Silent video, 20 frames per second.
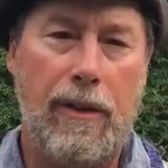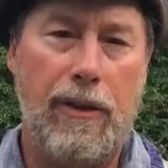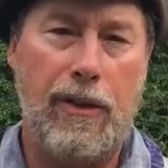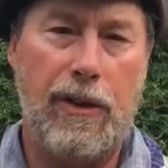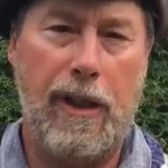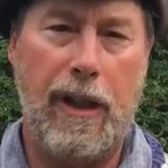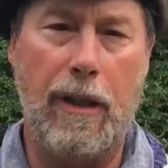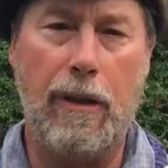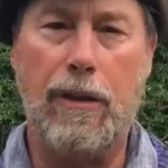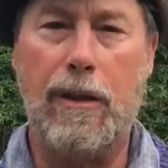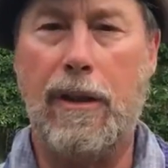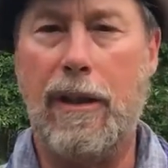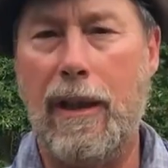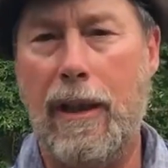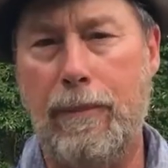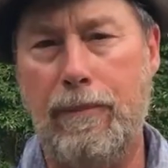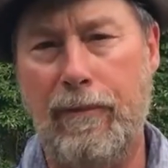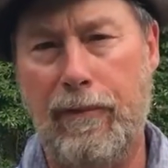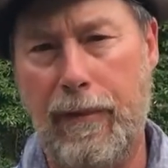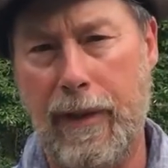Skill
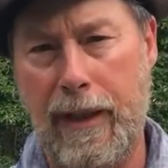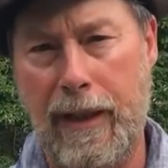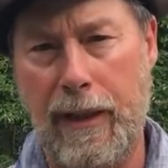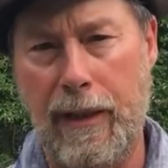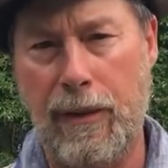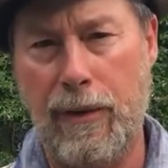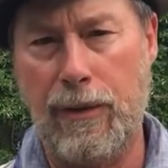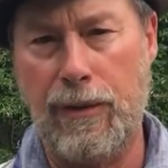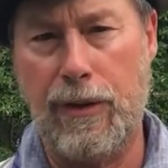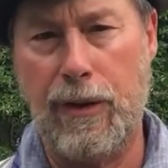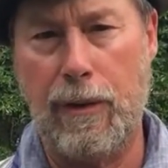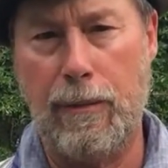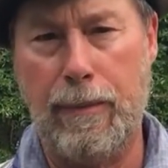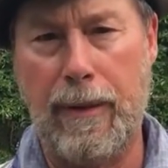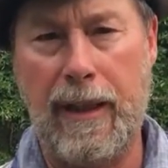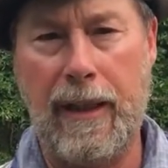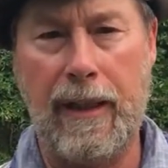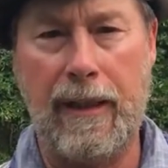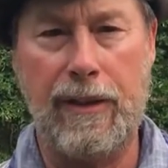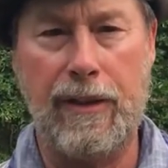clip videos
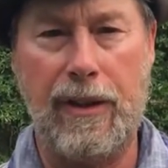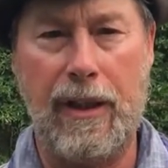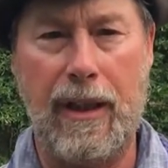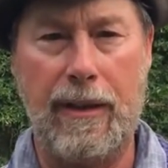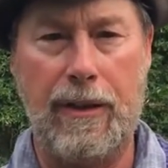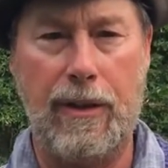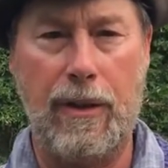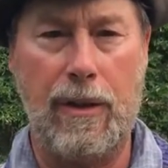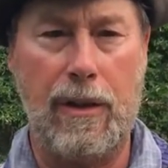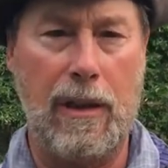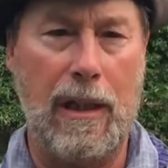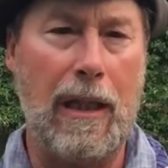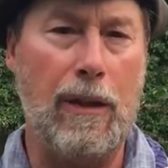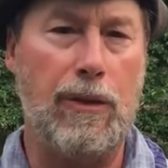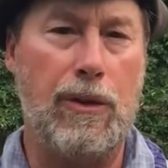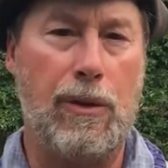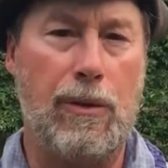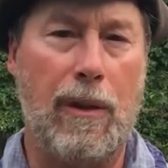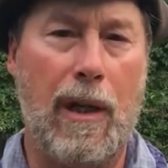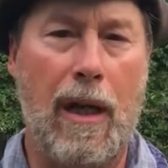are being sent to
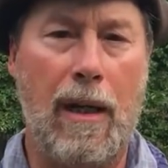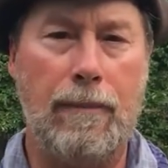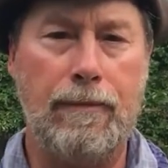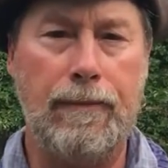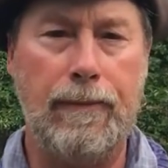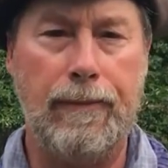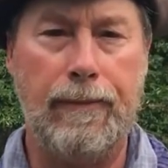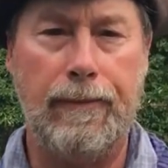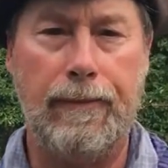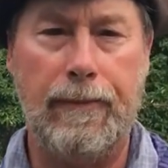Klaus Kropp